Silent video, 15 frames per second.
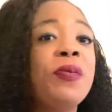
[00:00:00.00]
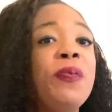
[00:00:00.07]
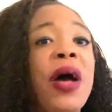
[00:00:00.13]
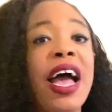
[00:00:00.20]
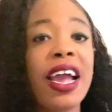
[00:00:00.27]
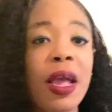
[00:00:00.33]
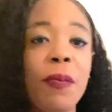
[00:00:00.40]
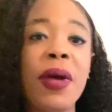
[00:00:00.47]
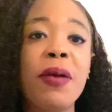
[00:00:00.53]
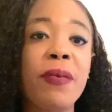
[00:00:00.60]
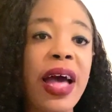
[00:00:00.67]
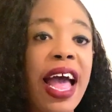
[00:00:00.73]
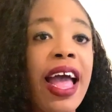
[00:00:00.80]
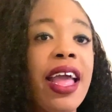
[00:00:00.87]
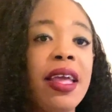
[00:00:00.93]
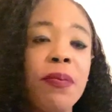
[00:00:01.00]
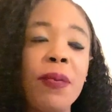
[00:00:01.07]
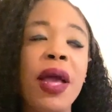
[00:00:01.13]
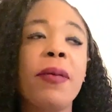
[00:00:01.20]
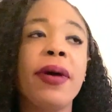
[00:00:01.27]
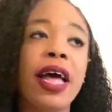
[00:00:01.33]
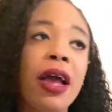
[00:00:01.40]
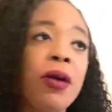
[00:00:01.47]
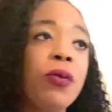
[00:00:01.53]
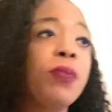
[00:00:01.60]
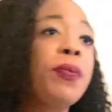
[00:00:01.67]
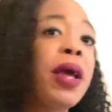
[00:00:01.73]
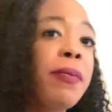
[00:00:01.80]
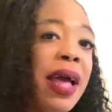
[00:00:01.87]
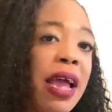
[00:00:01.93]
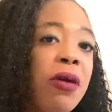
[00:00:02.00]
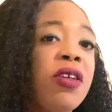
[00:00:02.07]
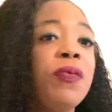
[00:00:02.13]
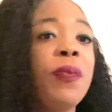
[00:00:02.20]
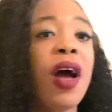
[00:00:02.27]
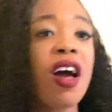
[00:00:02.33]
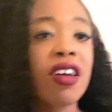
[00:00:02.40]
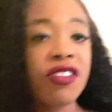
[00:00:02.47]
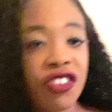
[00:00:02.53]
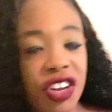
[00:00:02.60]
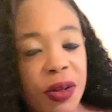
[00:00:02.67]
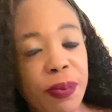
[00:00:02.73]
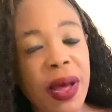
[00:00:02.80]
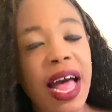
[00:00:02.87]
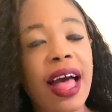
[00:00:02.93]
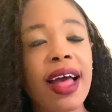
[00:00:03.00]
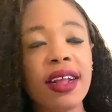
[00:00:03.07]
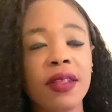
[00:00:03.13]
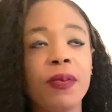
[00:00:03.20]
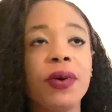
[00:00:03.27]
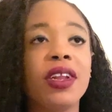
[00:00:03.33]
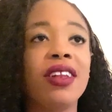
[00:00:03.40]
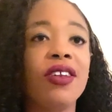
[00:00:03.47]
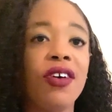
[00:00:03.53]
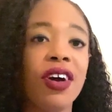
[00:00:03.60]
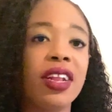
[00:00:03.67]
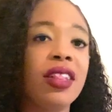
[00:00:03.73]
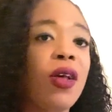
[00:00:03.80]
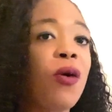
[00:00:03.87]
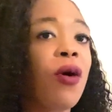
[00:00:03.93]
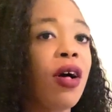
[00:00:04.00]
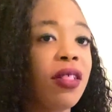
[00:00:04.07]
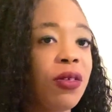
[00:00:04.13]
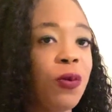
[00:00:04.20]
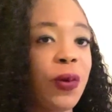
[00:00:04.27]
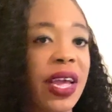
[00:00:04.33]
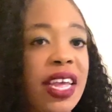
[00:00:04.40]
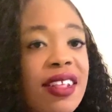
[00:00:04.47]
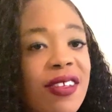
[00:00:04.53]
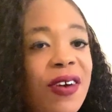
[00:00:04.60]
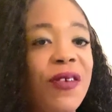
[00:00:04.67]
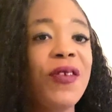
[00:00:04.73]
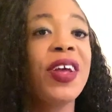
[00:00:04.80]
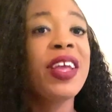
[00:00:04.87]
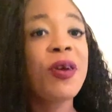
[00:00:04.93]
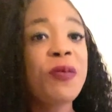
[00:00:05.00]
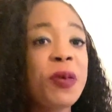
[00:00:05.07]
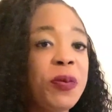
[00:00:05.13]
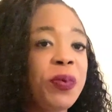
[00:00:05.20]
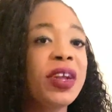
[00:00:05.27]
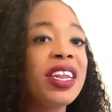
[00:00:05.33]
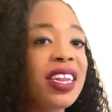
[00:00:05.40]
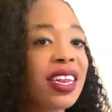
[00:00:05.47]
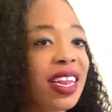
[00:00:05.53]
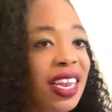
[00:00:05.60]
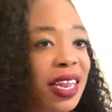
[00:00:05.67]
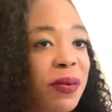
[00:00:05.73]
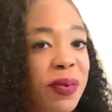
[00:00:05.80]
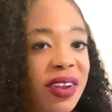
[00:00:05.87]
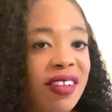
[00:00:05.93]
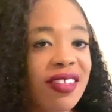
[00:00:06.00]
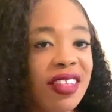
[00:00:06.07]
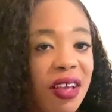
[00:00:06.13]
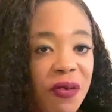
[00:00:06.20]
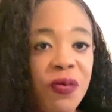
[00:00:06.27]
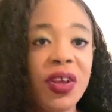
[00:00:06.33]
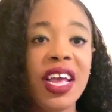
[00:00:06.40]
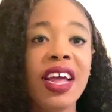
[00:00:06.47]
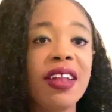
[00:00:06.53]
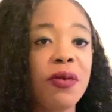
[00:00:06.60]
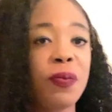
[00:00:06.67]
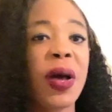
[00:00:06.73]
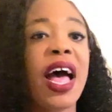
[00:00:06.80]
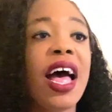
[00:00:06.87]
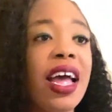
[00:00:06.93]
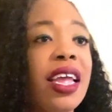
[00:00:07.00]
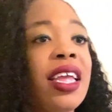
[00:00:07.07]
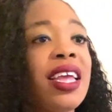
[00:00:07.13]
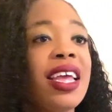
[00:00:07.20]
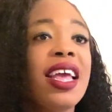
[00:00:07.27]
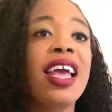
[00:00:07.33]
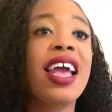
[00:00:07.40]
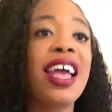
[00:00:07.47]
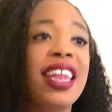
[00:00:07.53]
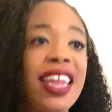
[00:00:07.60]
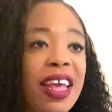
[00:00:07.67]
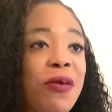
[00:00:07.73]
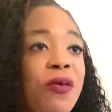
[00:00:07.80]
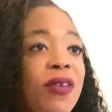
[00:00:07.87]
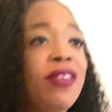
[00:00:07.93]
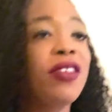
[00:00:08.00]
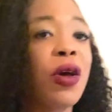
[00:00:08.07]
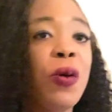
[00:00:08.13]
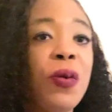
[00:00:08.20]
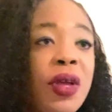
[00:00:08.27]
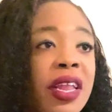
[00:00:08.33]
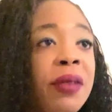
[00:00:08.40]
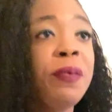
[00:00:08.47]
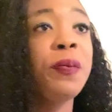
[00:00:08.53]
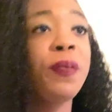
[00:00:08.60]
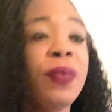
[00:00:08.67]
packing my bag. My bag is partially packed, but not all the way. So we put in a little bit of stuff we had packed, and then we was going